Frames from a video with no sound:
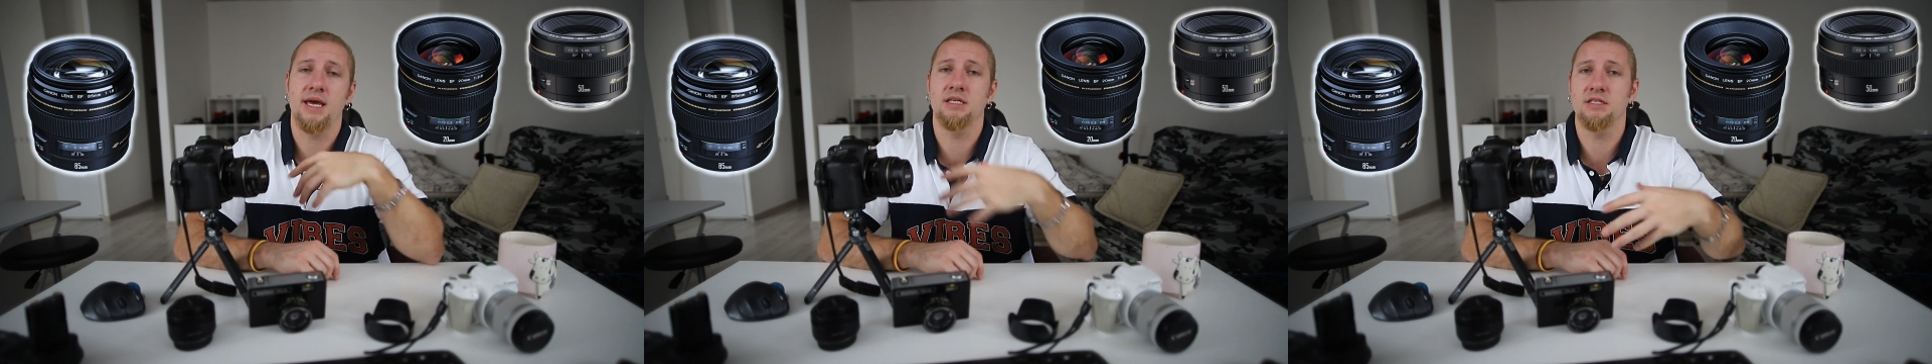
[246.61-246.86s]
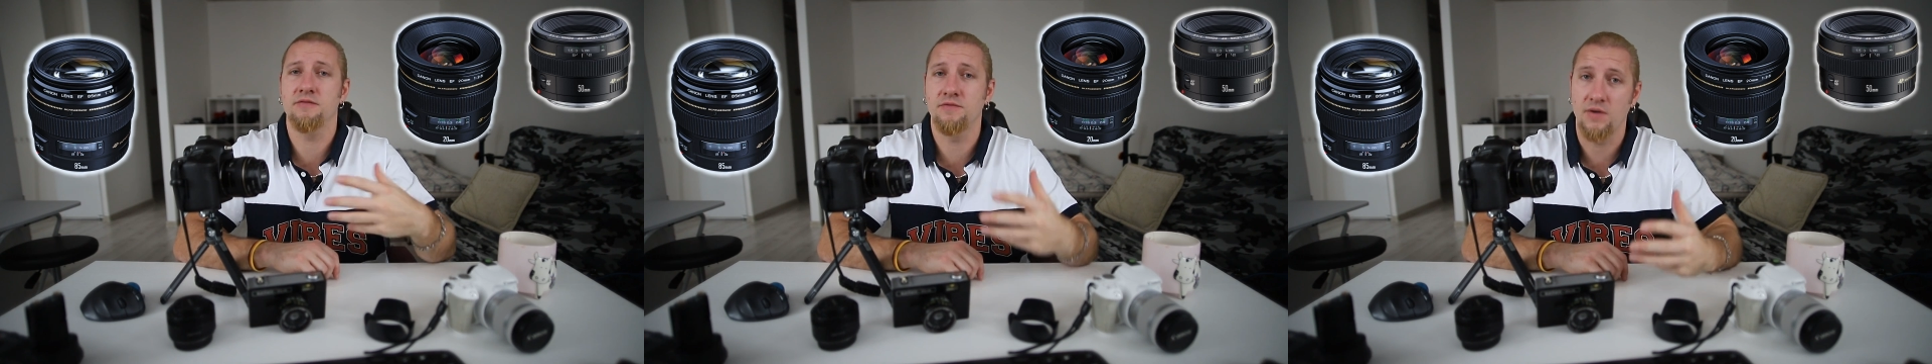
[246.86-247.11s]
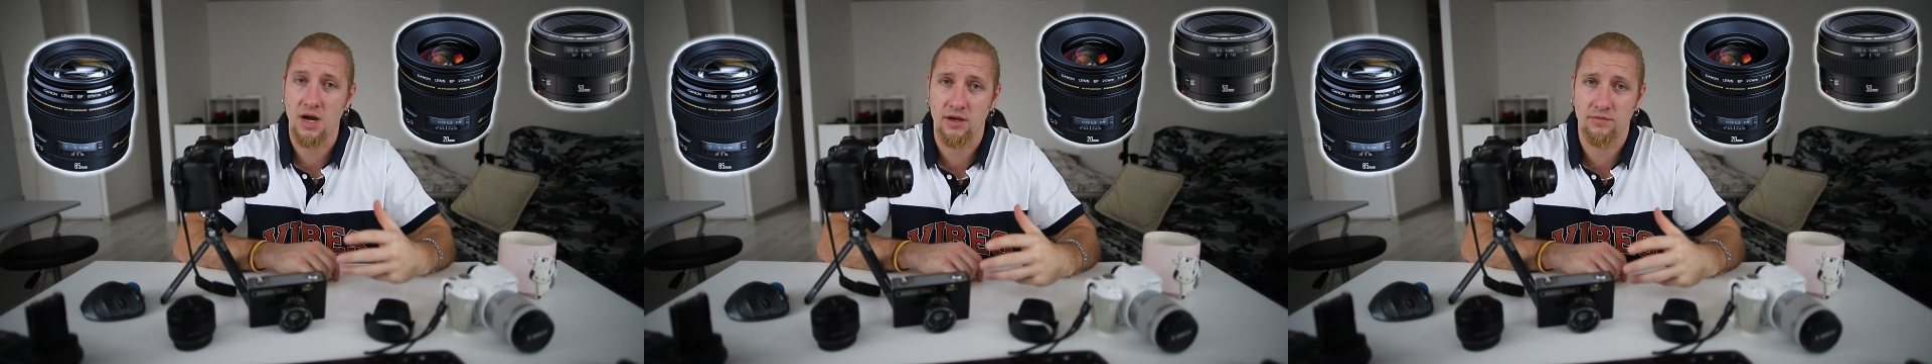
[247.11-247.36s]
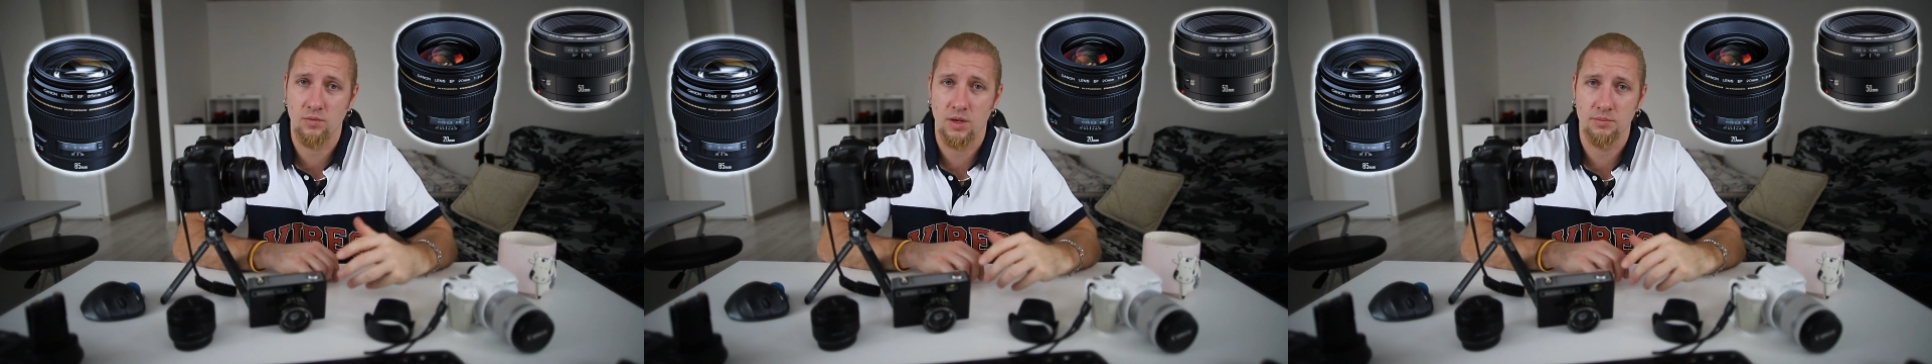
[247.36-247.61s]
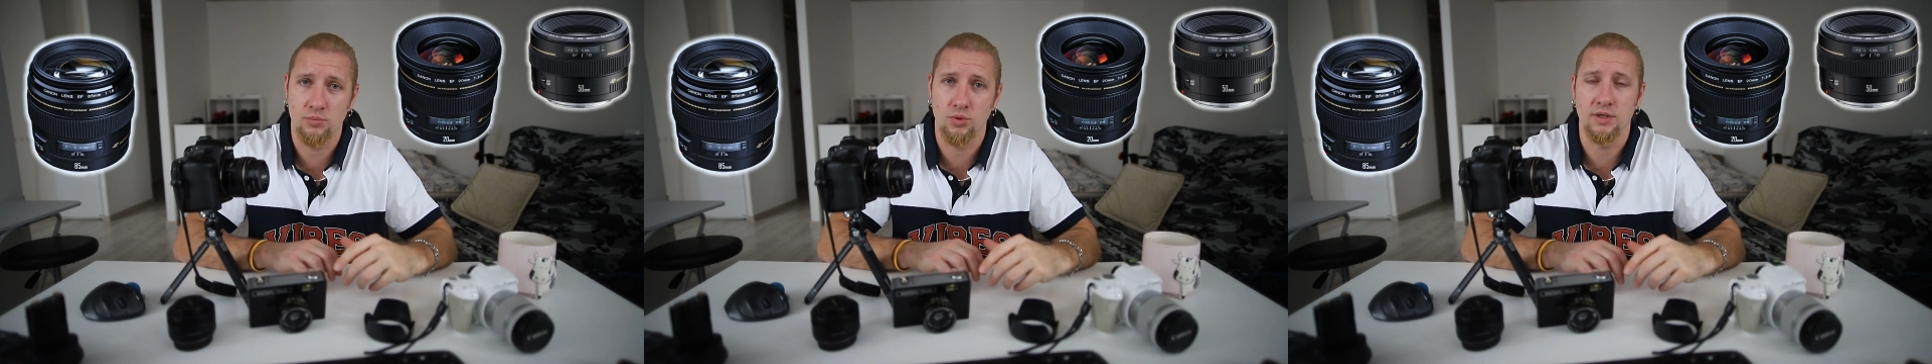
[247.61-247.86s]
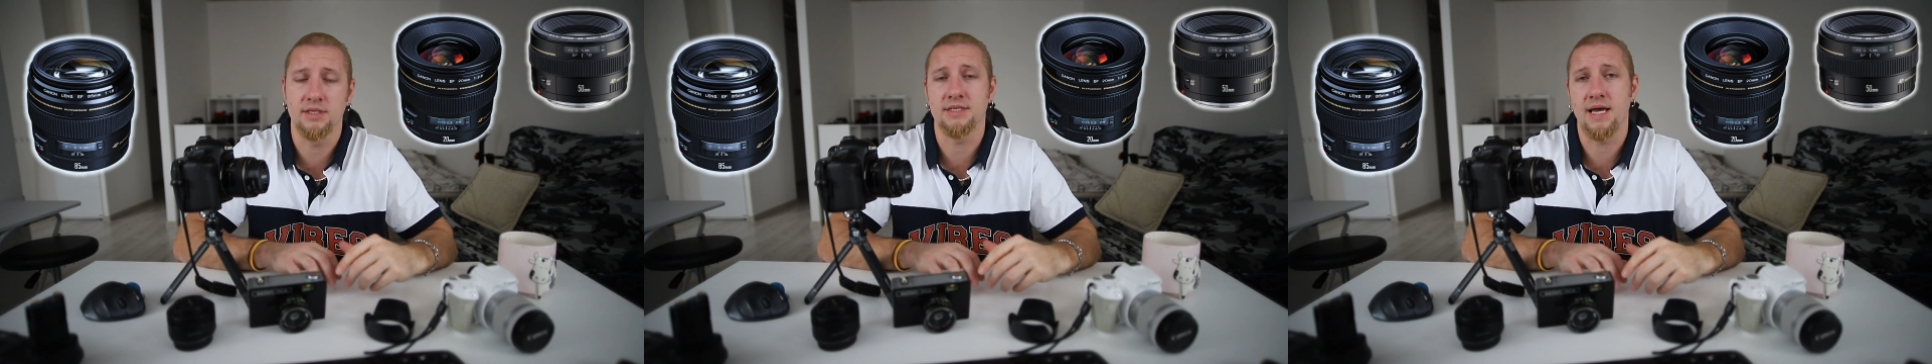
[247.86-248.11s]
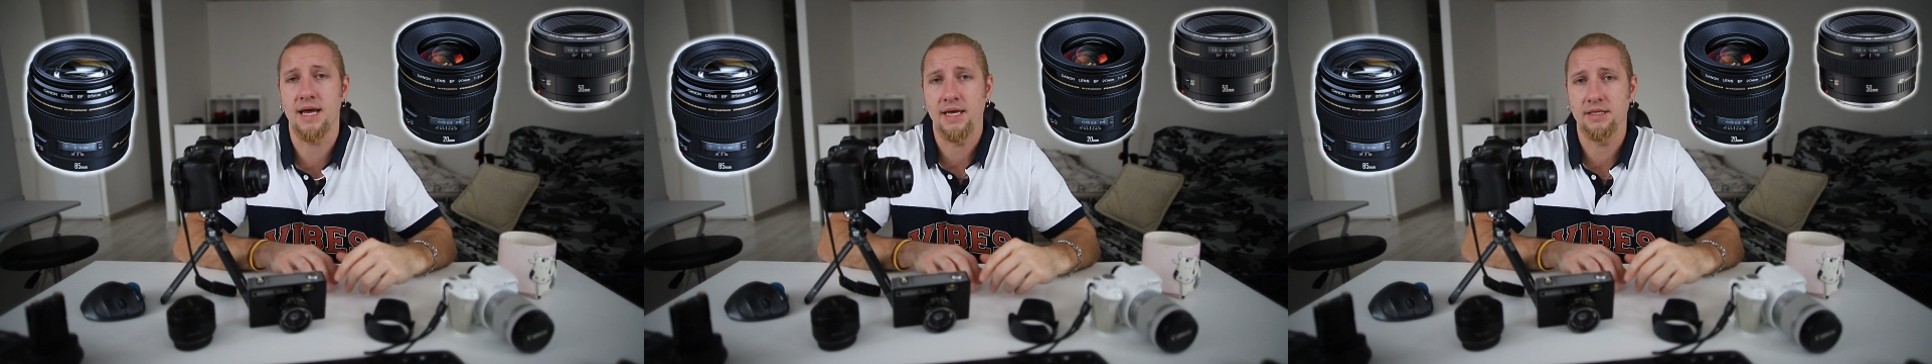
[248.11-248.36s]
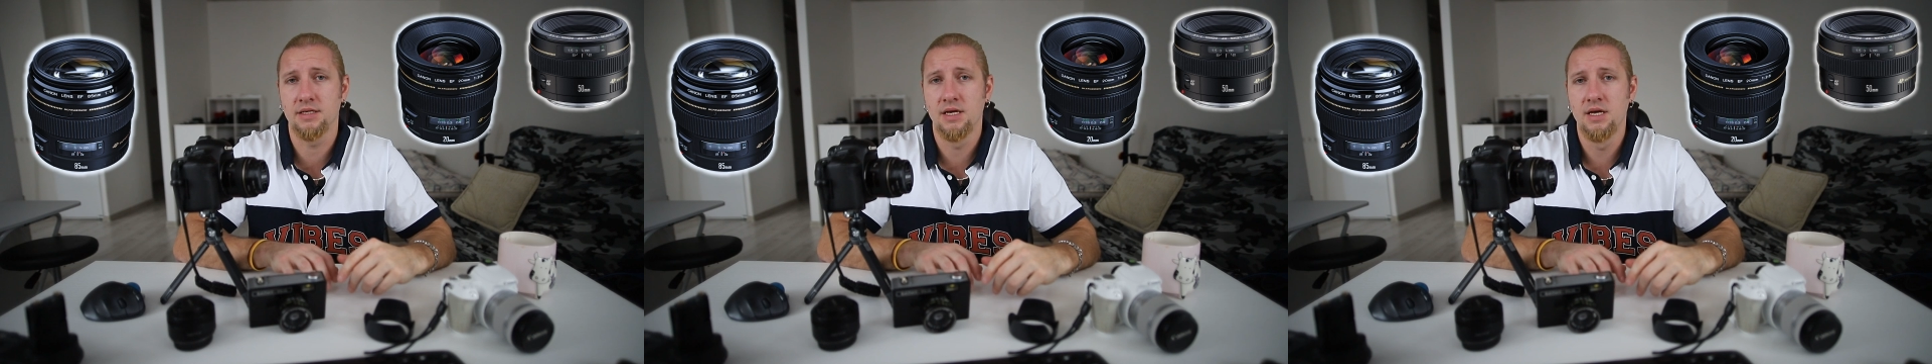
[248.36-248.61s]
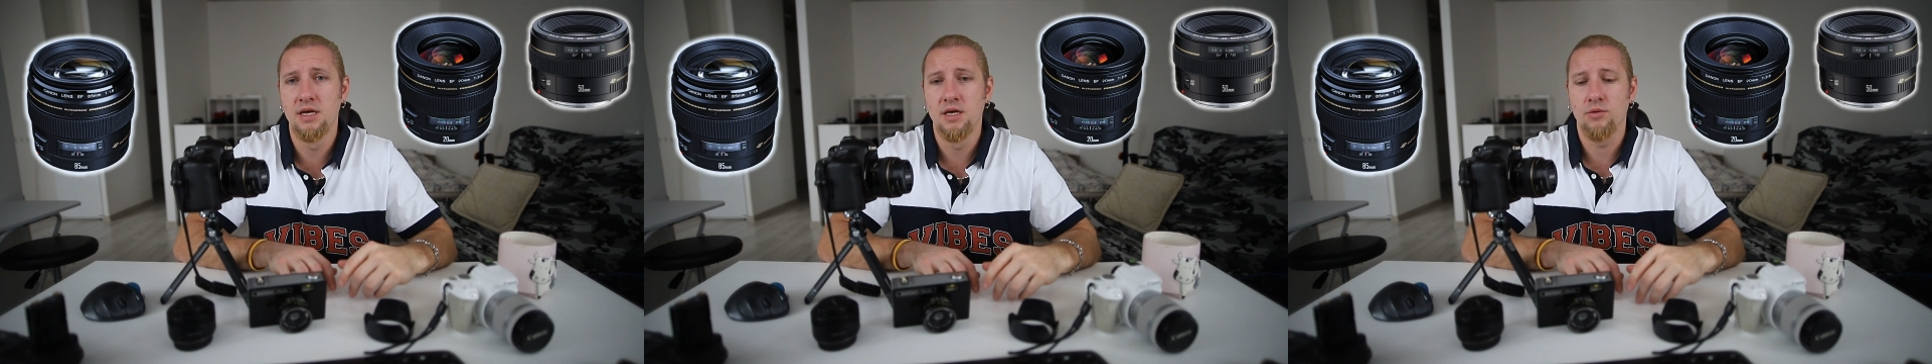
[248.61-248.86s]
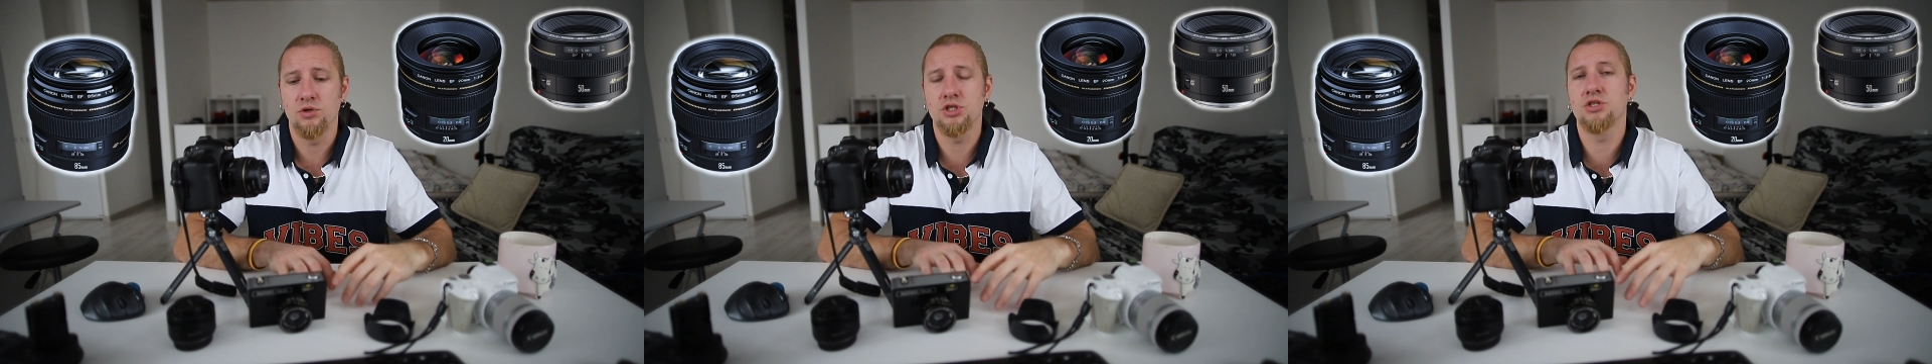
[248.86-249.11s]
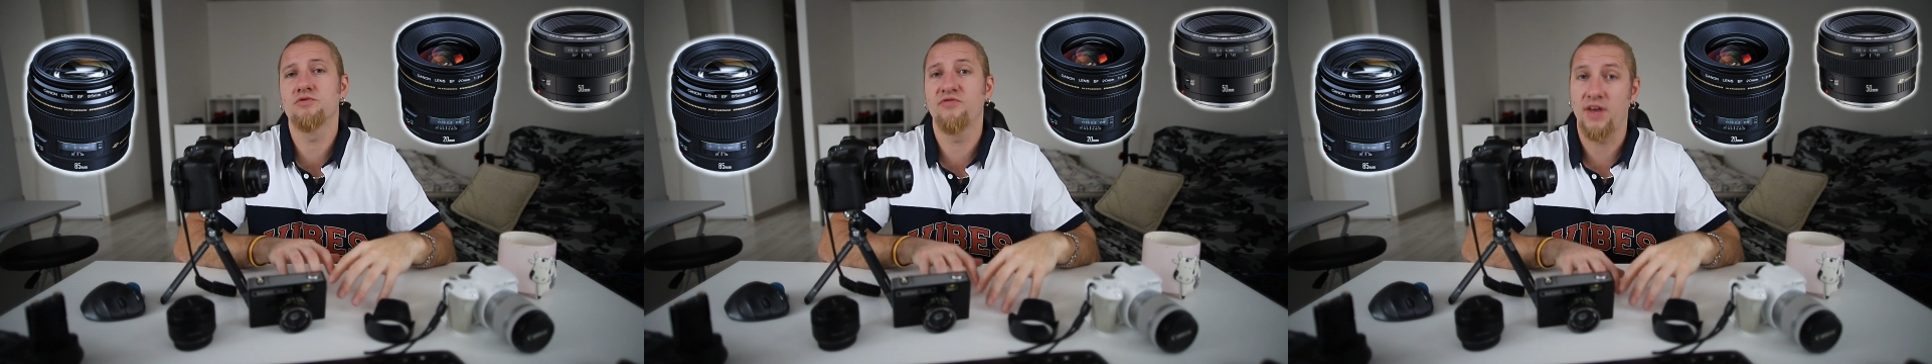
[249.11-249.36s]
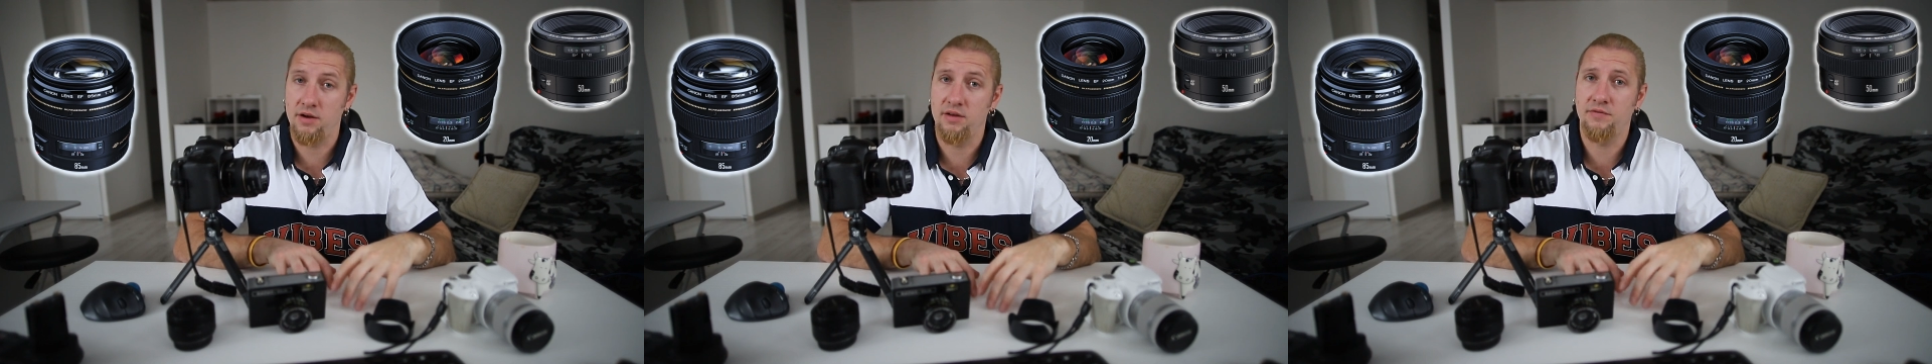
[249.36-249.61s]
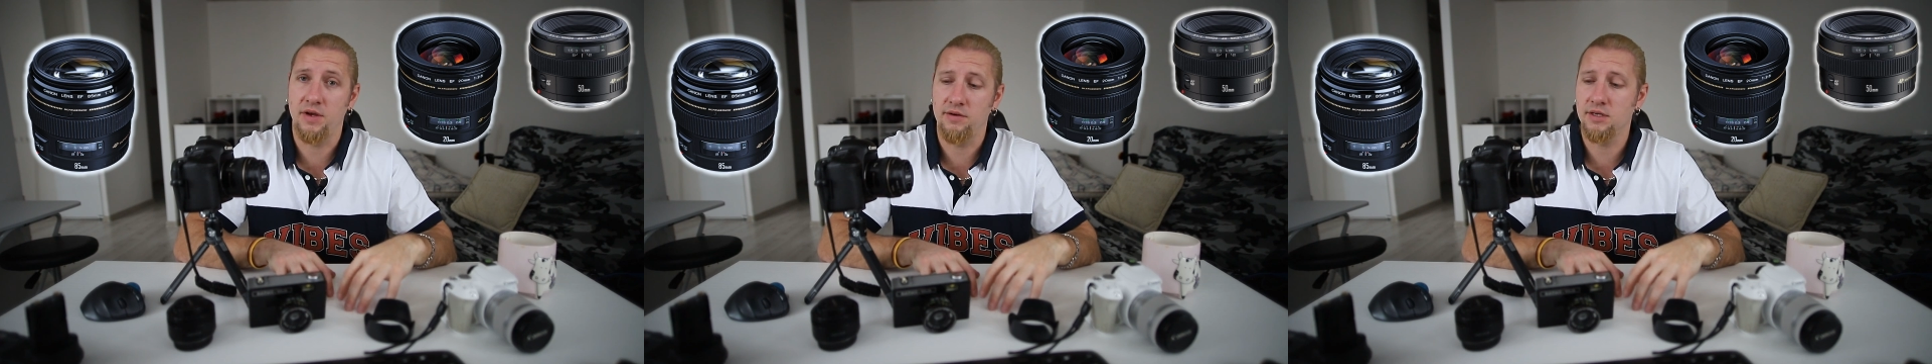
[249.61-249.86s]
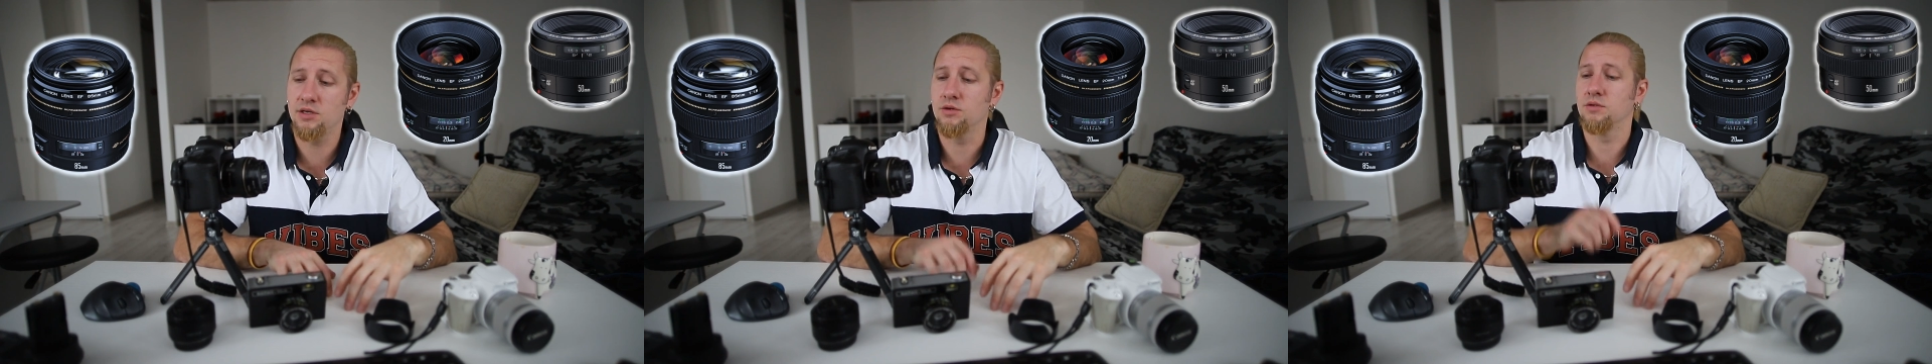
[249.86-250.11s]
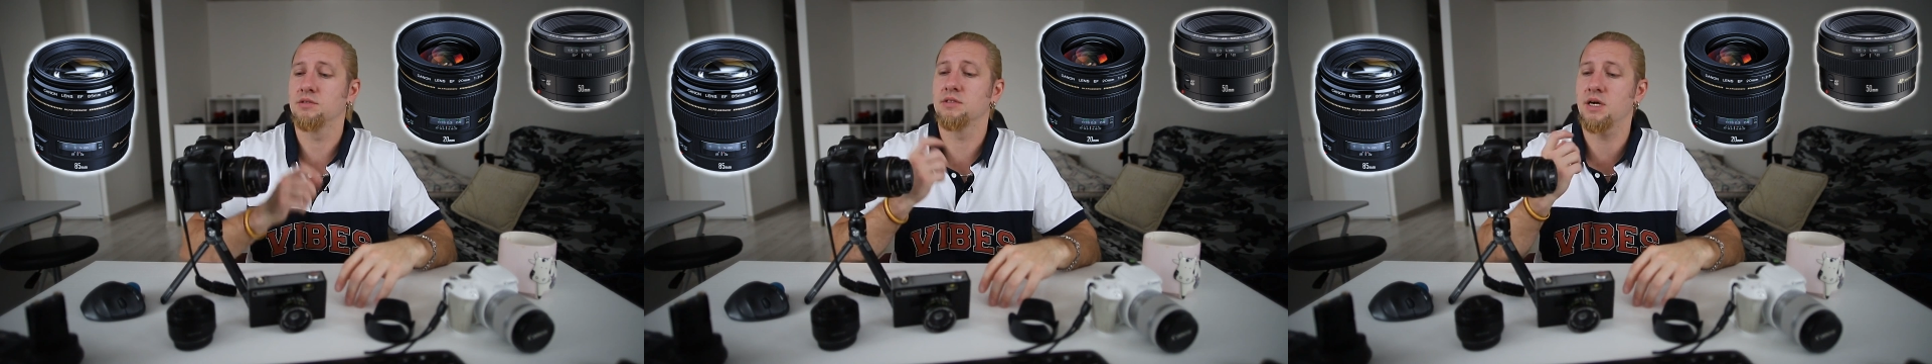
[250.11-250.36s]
85 1.8, which is very good.